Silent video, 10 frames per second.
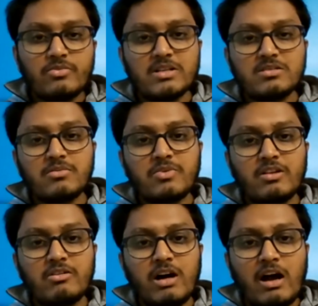So first
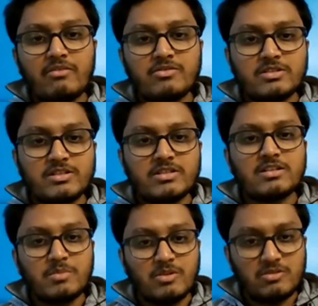of all, you have to
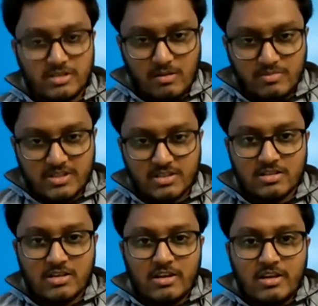research about the
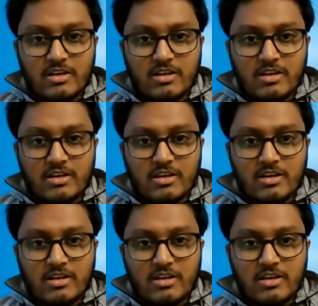subject.